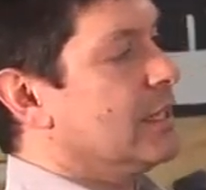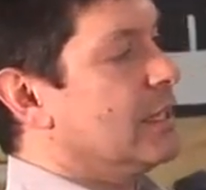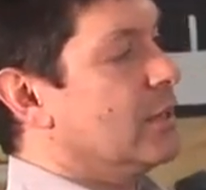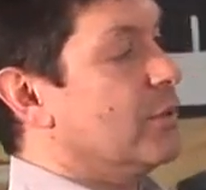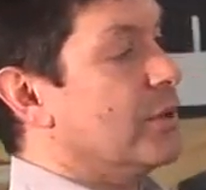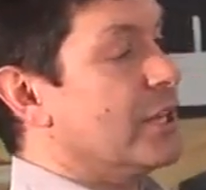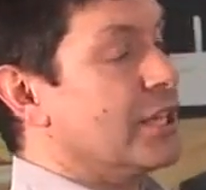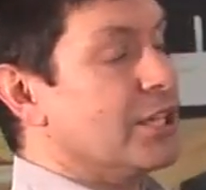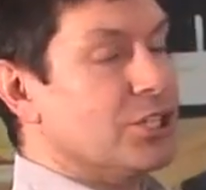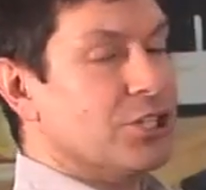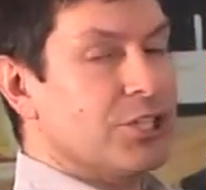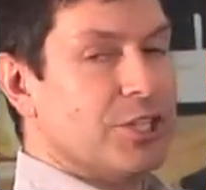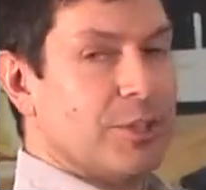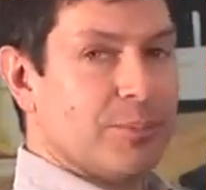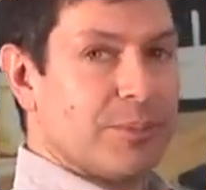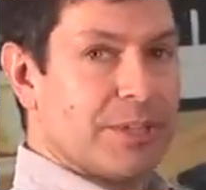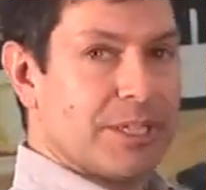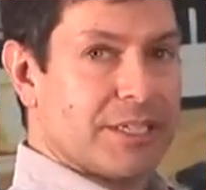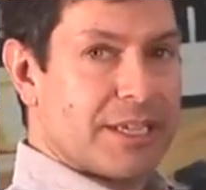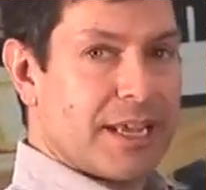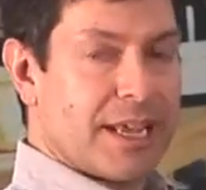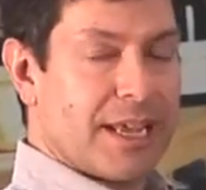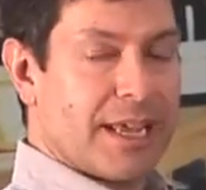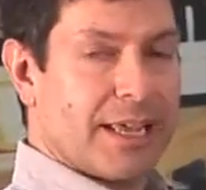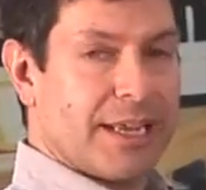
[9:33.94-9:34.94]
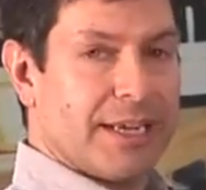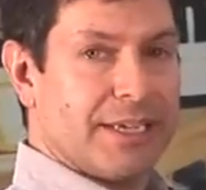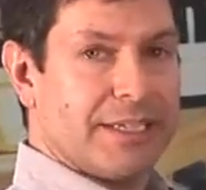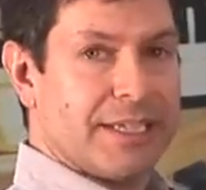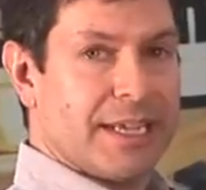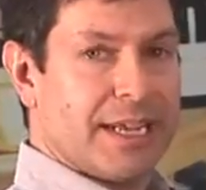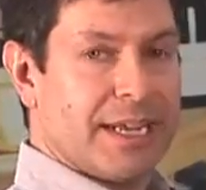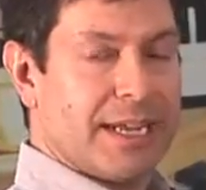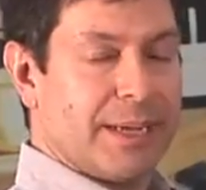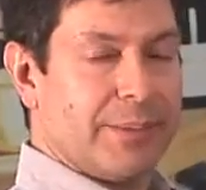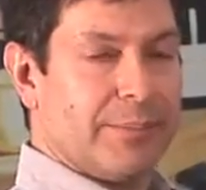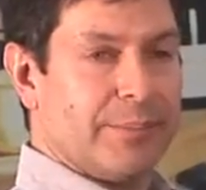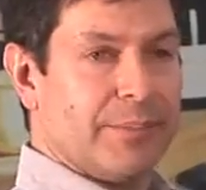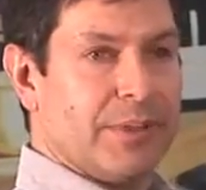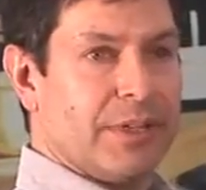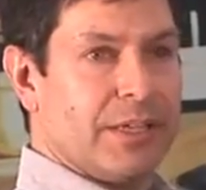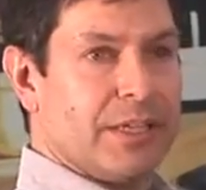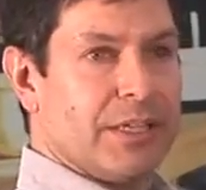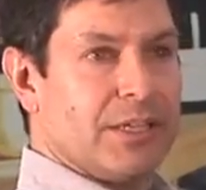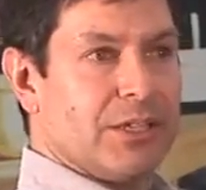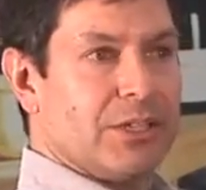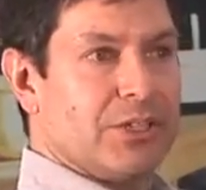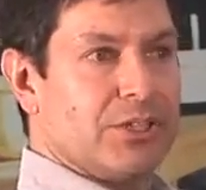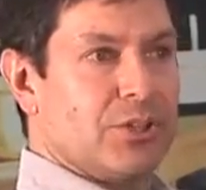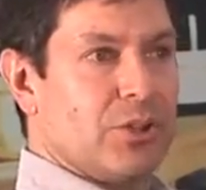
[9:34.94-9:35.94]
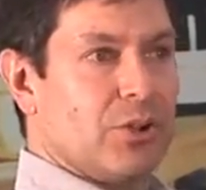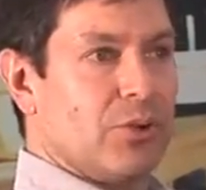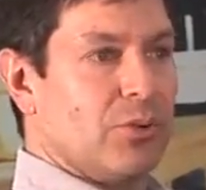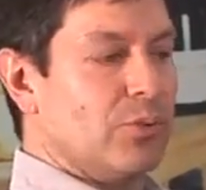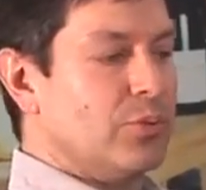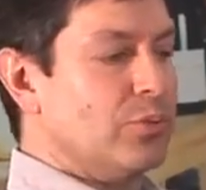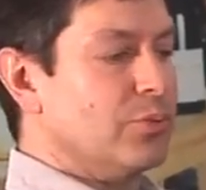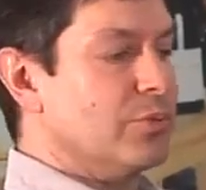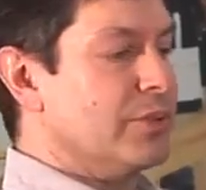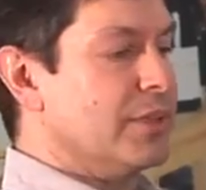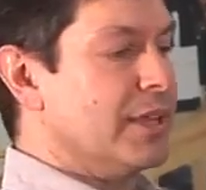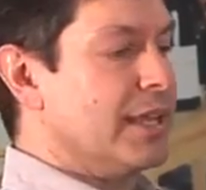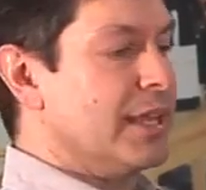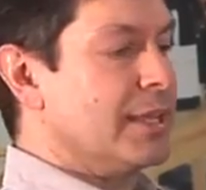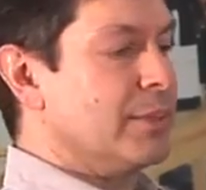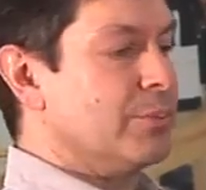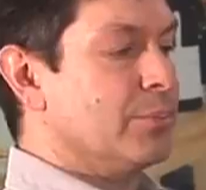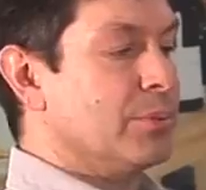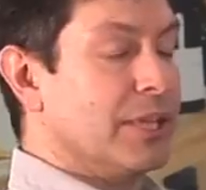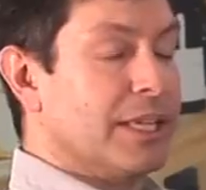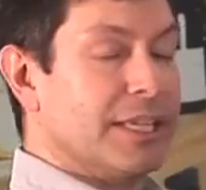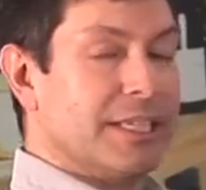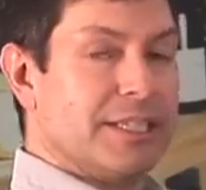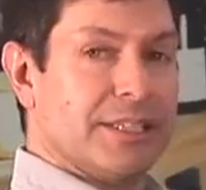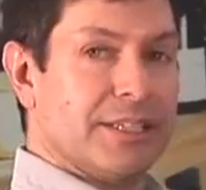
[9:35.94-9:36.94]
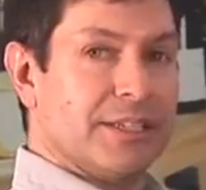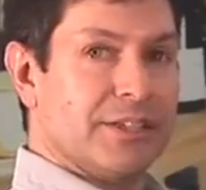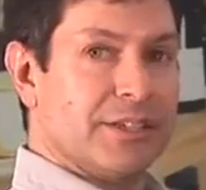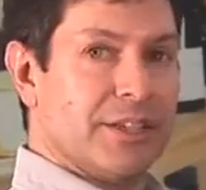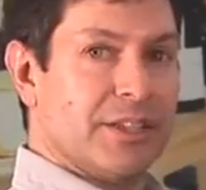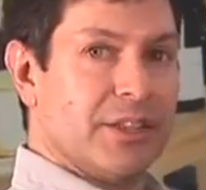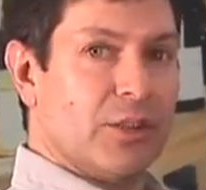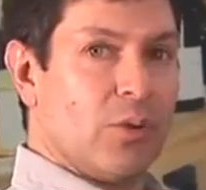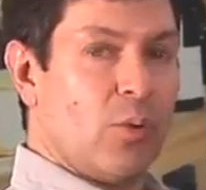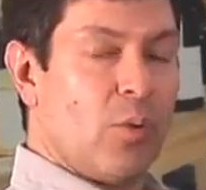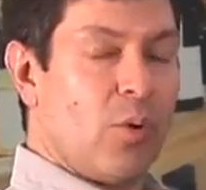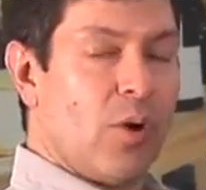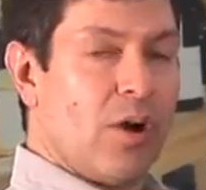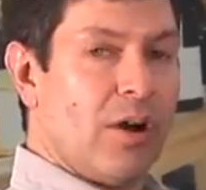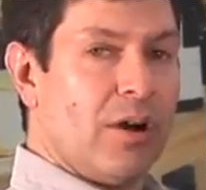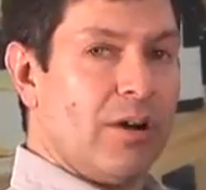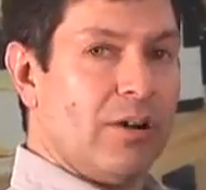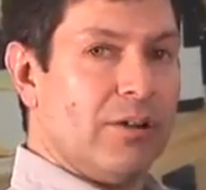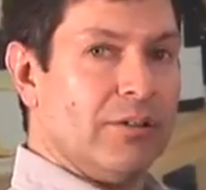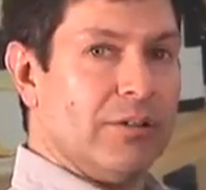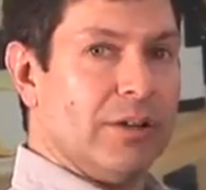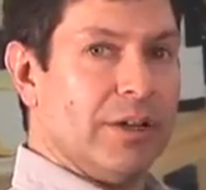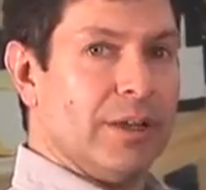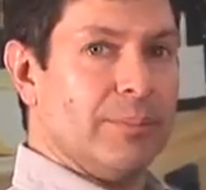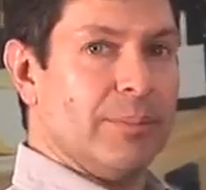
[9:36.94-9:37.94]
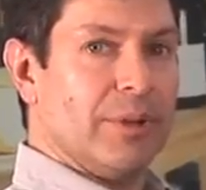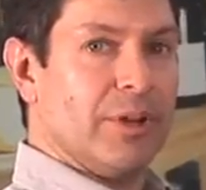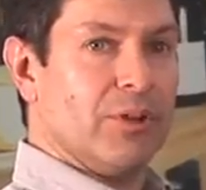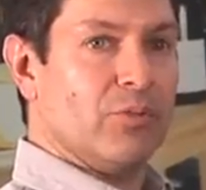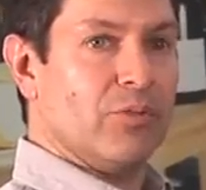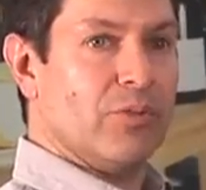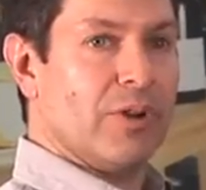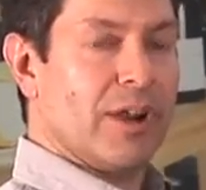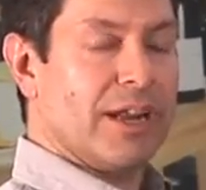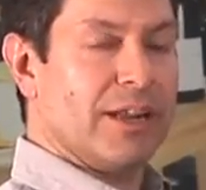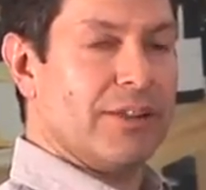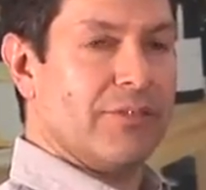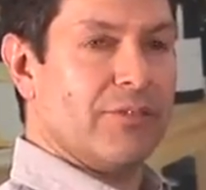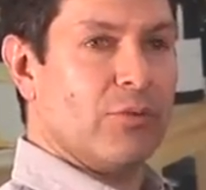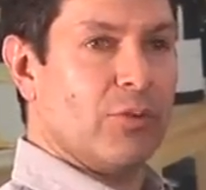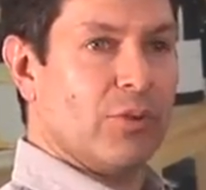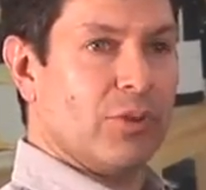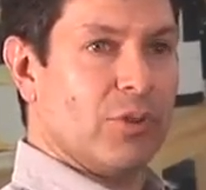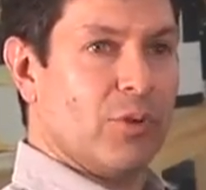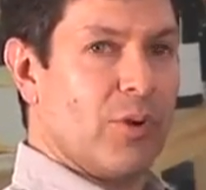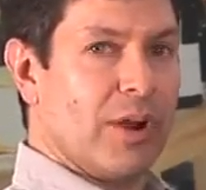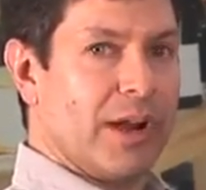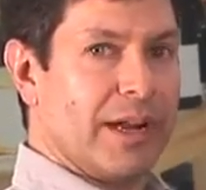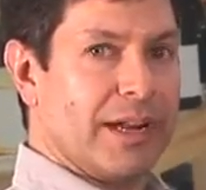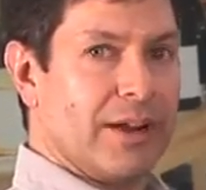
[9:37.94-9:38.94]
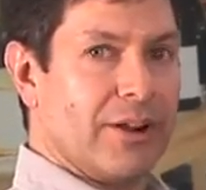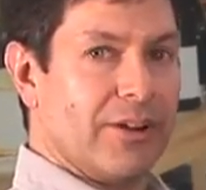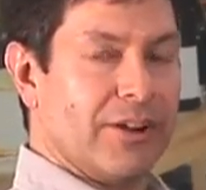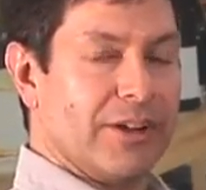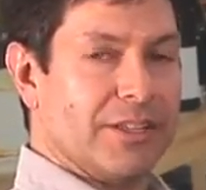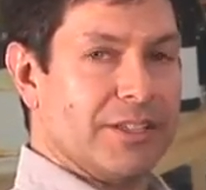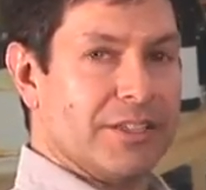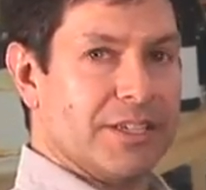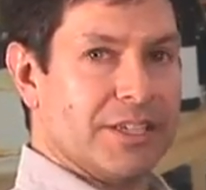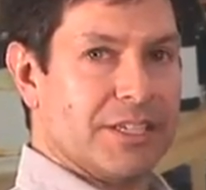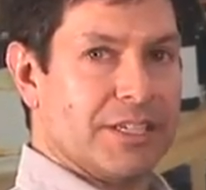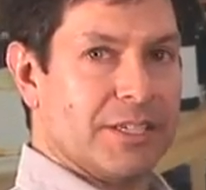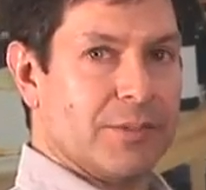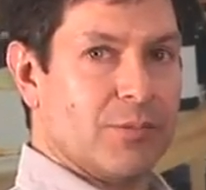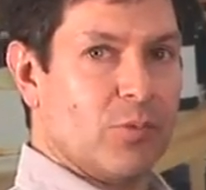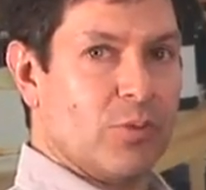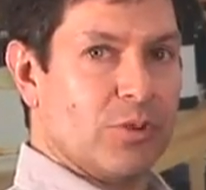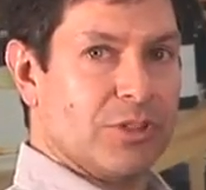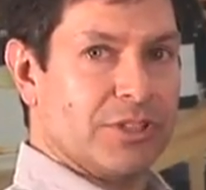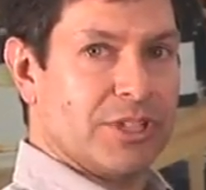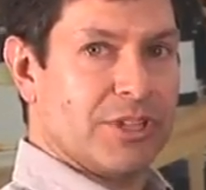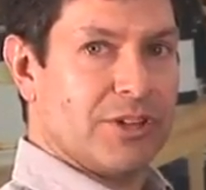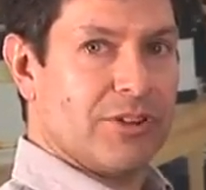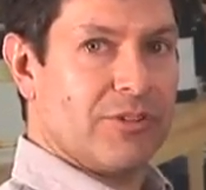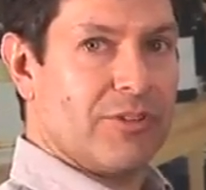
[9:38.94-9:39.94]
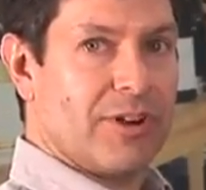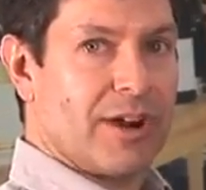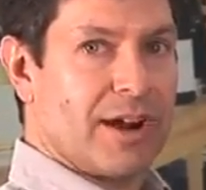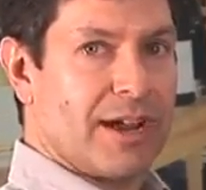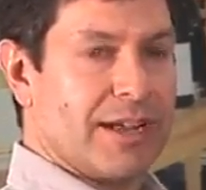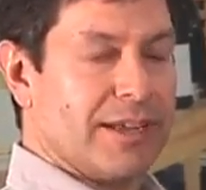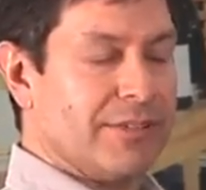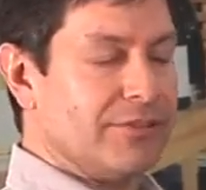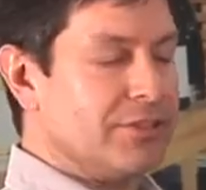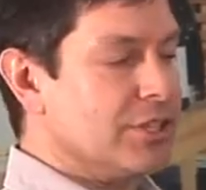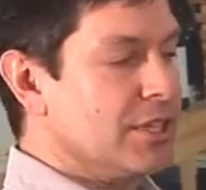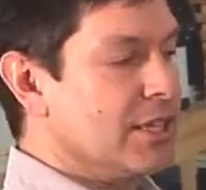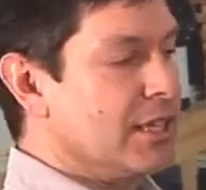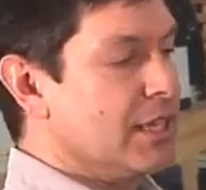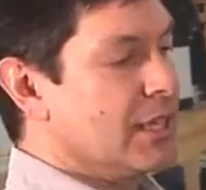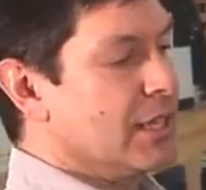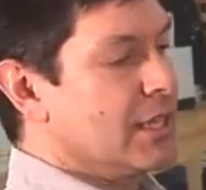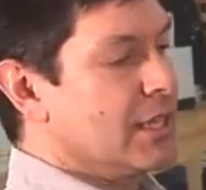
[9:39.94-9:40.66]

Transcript: We can ship this ahead of time so they can place this in the wall and be ready for the Wine Guardian system once it arrives.